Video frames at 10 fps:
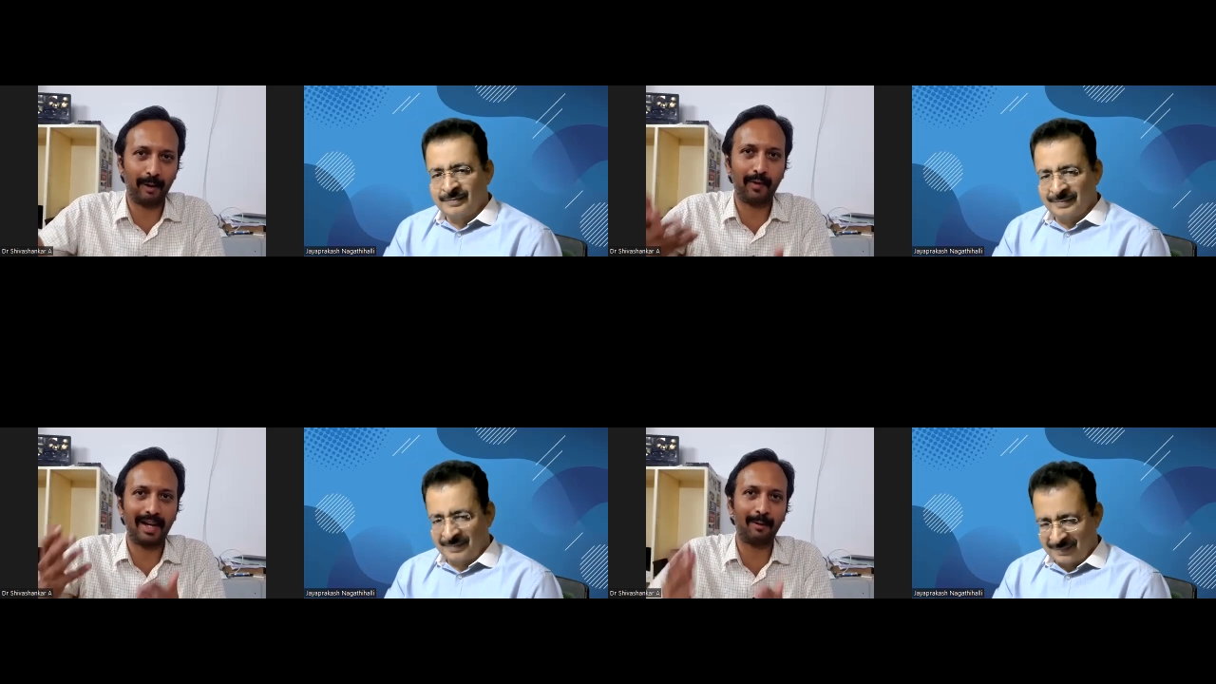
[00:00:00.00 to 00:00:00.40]

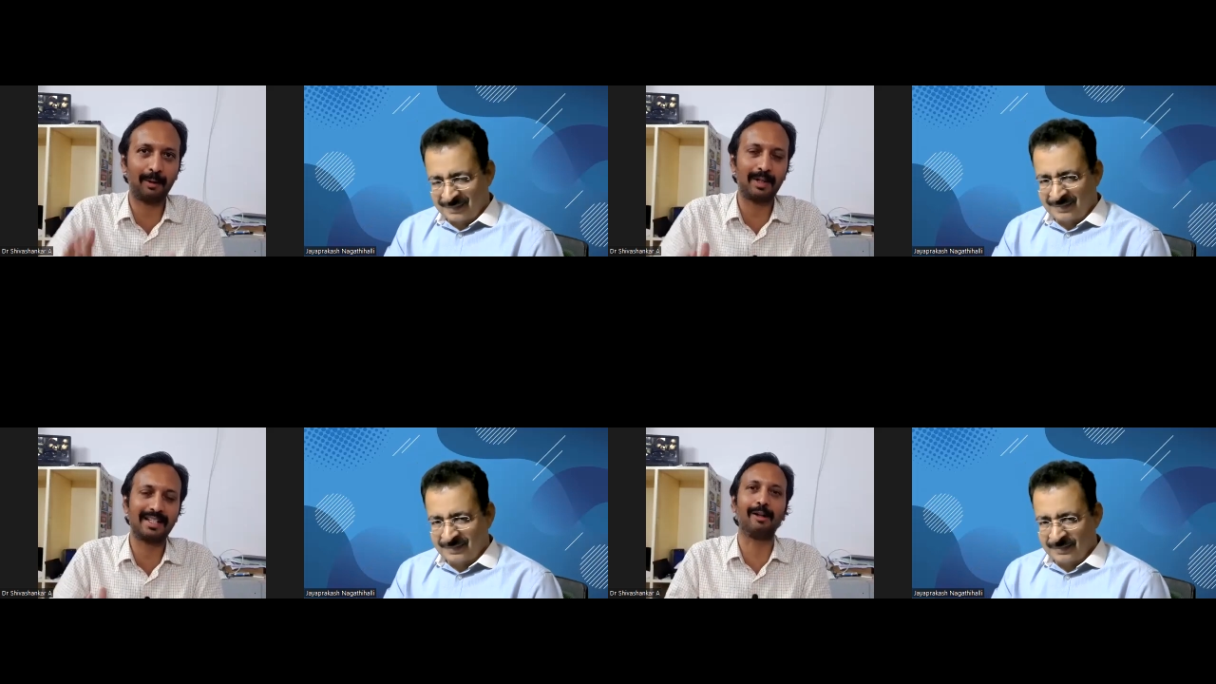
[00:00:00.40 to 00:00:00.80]
Speaker 1: would like
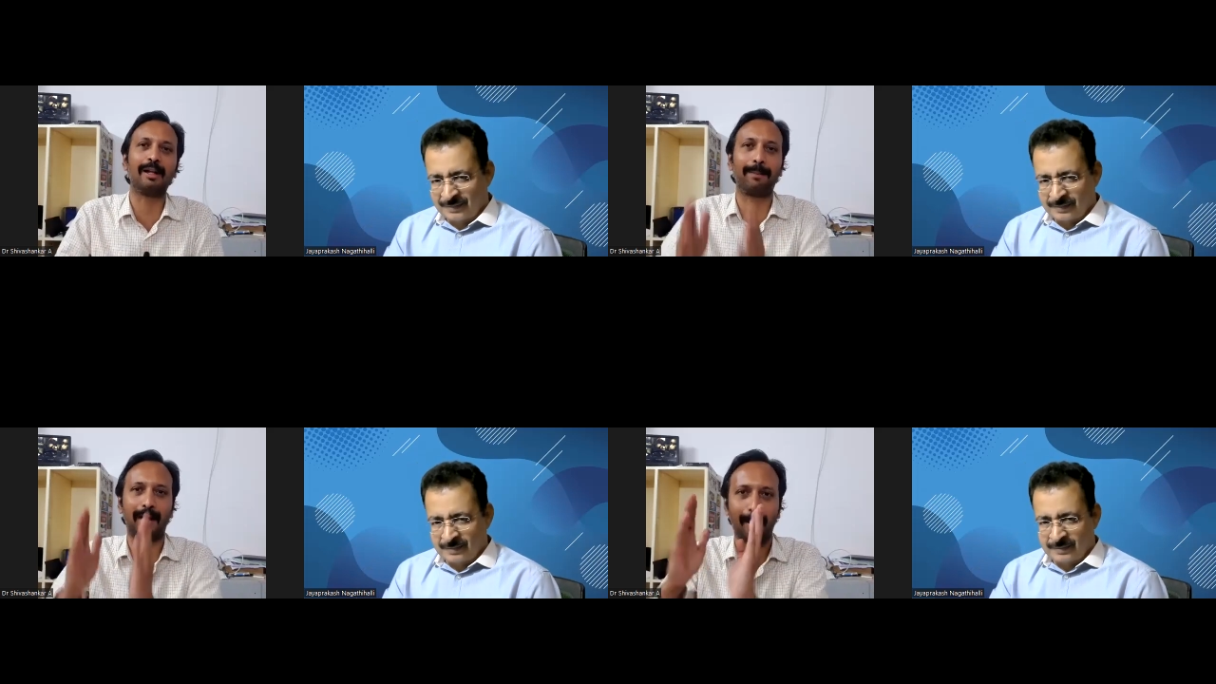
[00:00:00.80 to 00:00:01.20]
to solve the
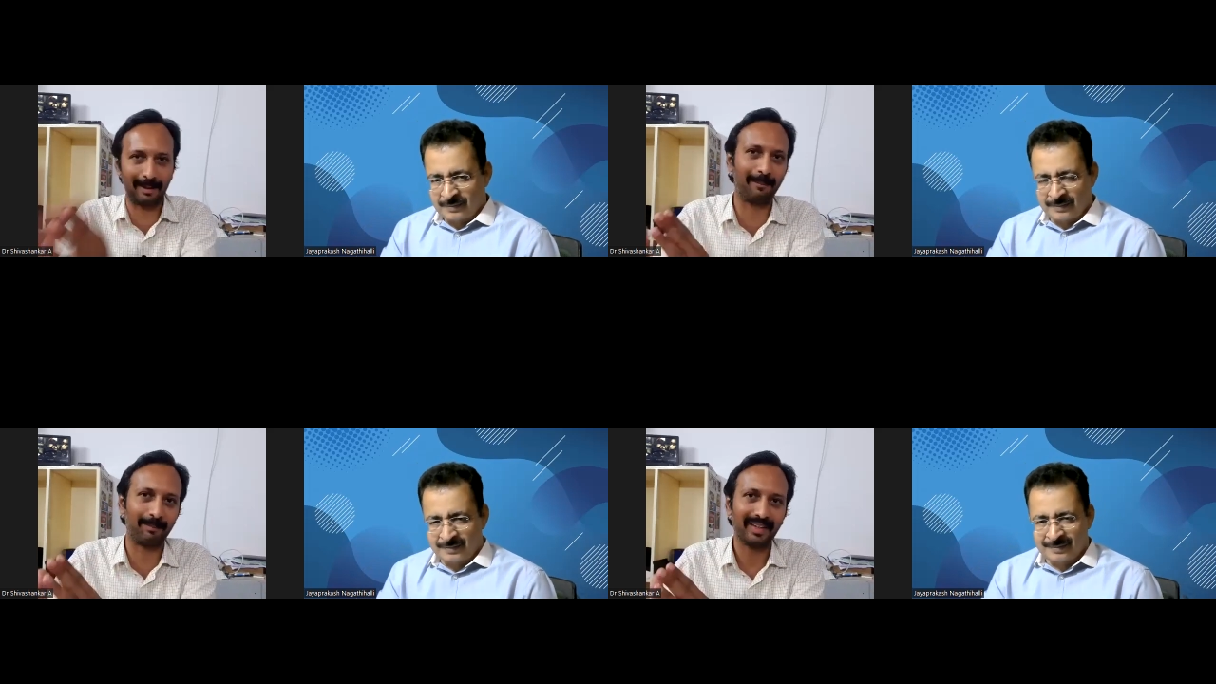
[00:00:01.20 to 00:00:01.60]

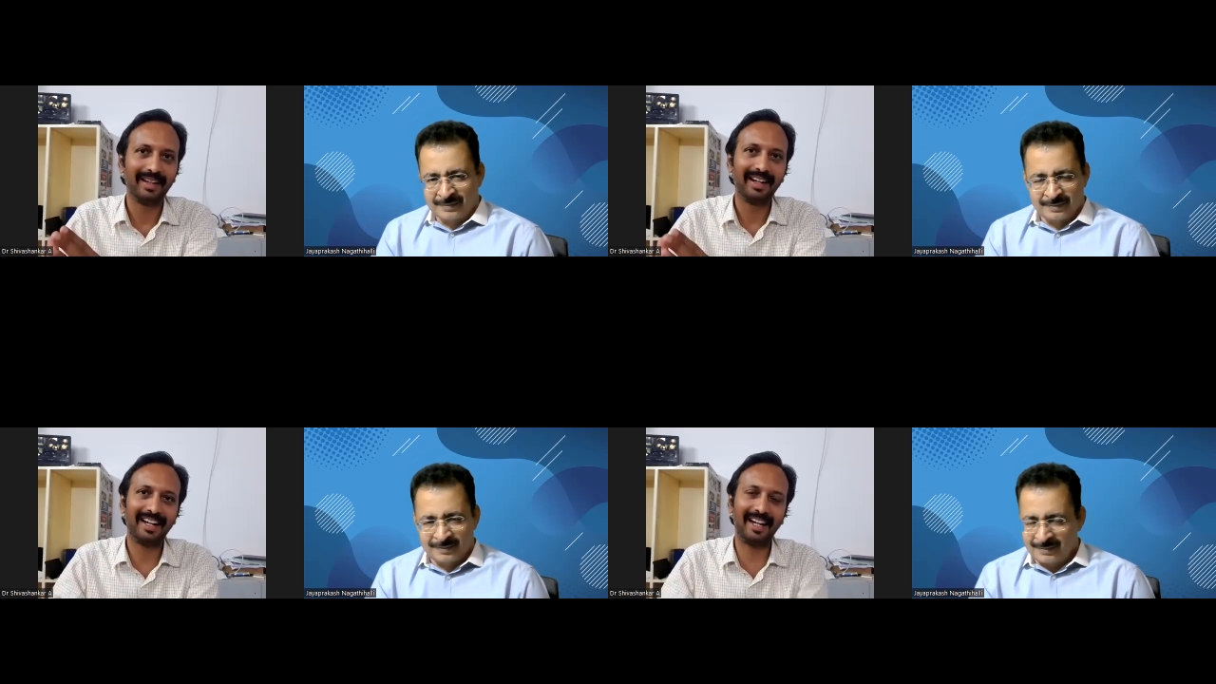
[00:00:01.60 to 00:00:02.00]
problem,
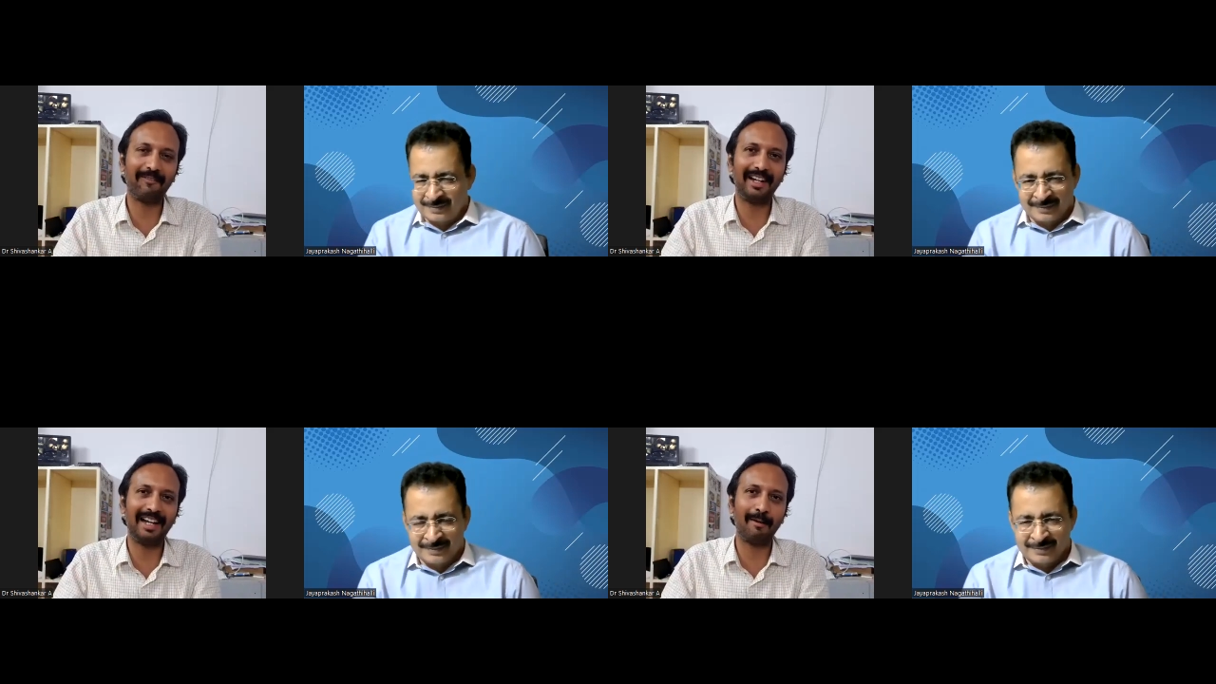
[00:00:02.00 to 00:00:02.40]

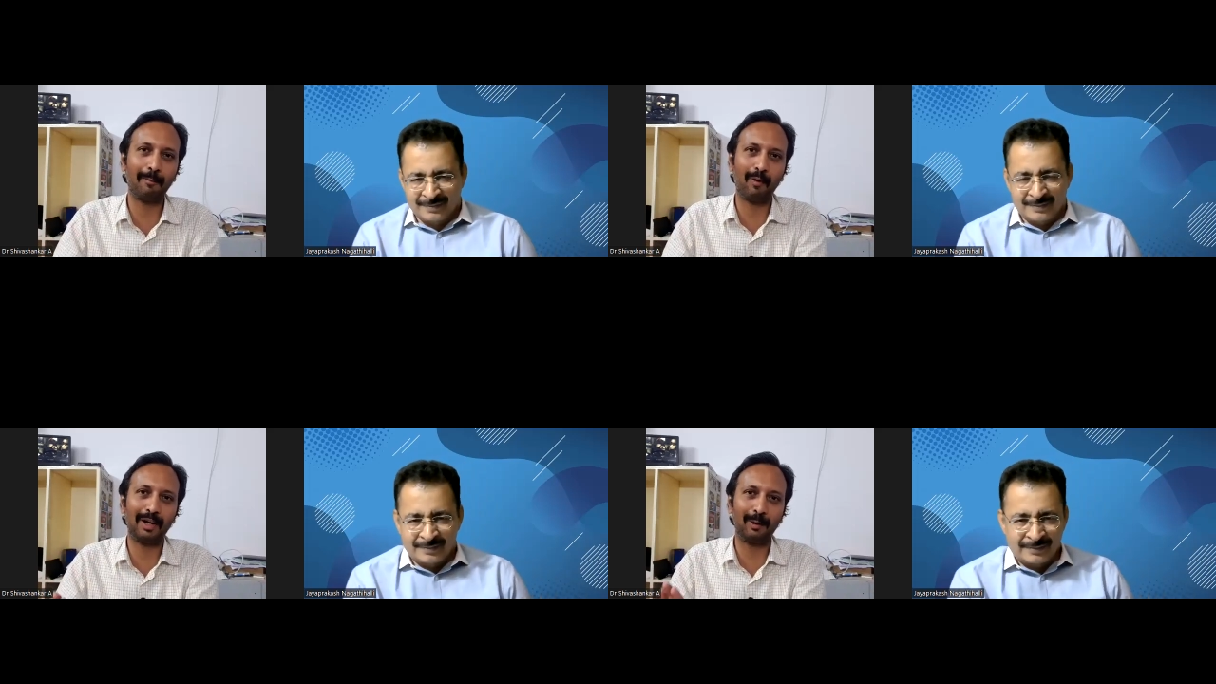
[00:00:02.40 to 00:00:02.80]
definitely
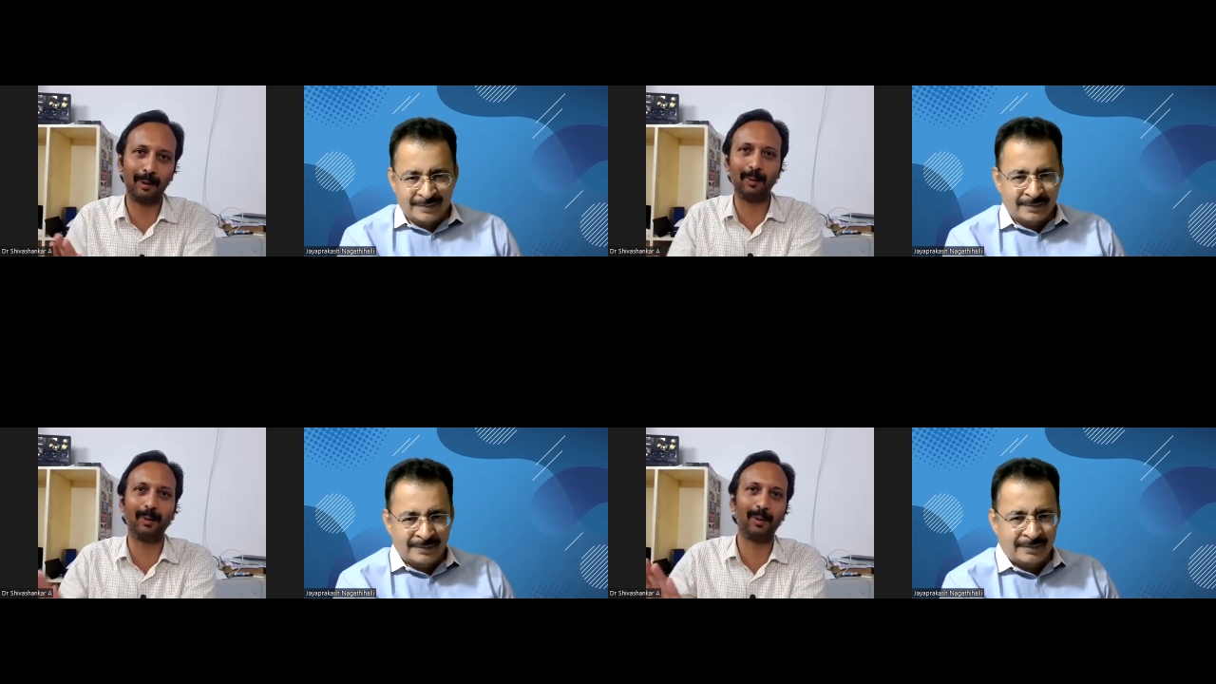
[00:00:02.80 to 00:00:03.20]
one
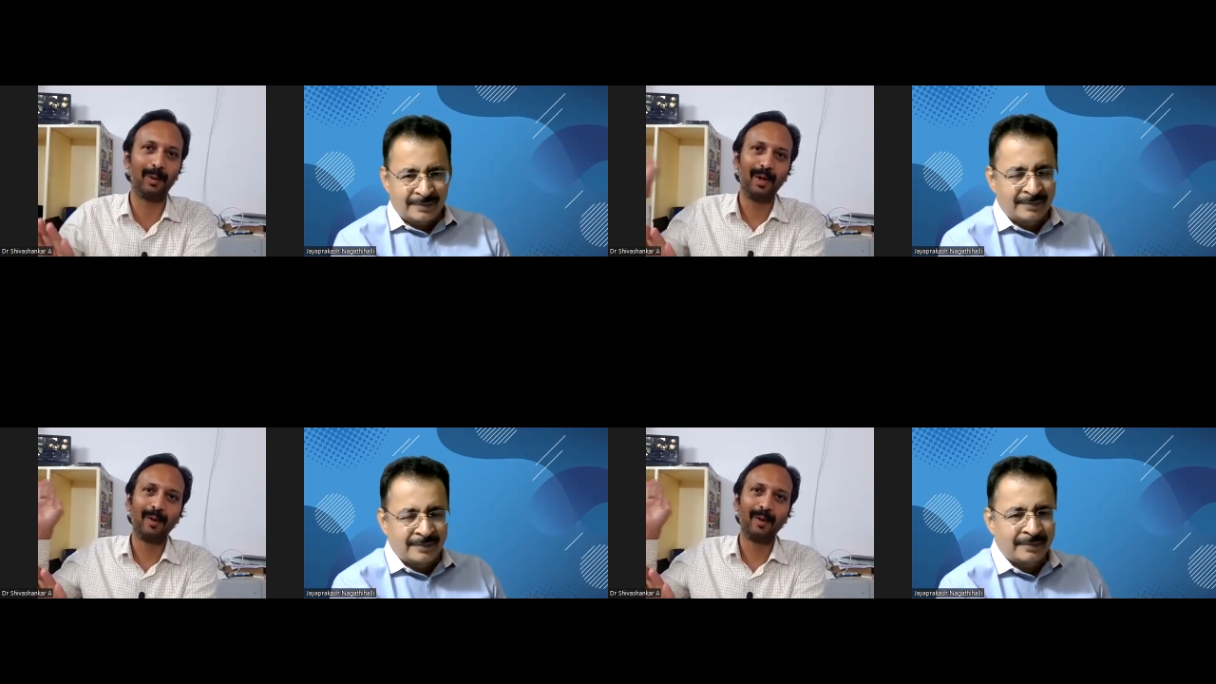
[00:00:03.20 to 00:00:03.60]
guru
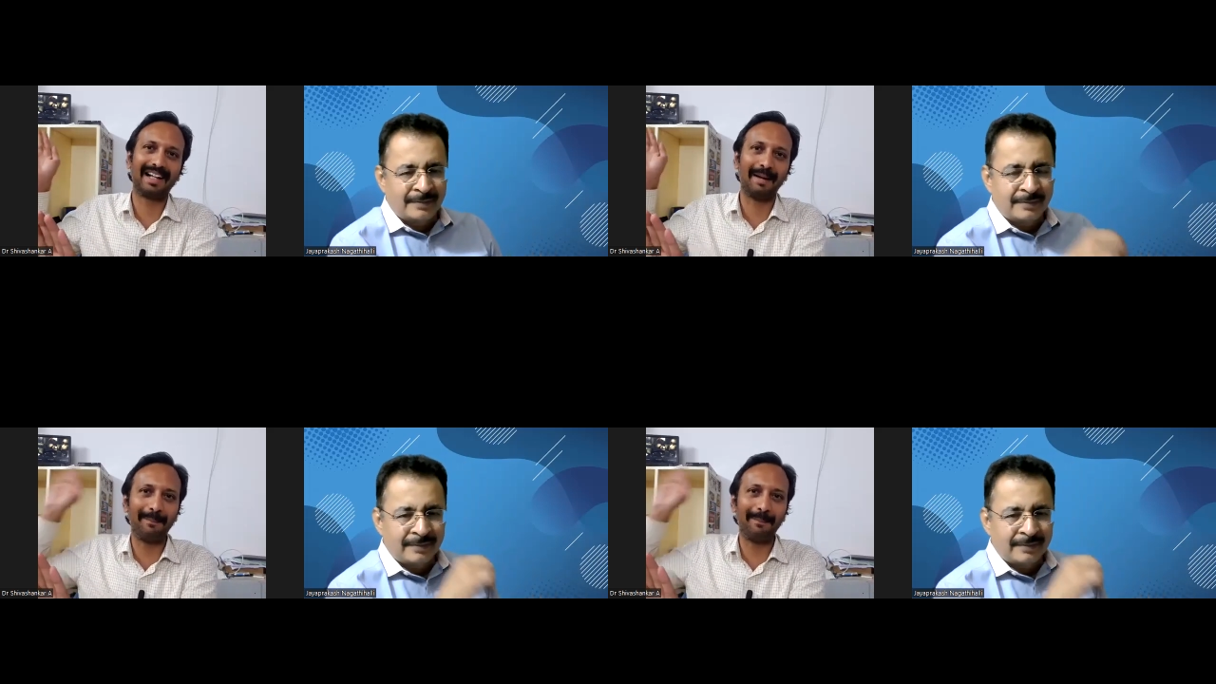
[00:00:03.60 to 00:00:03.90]
will come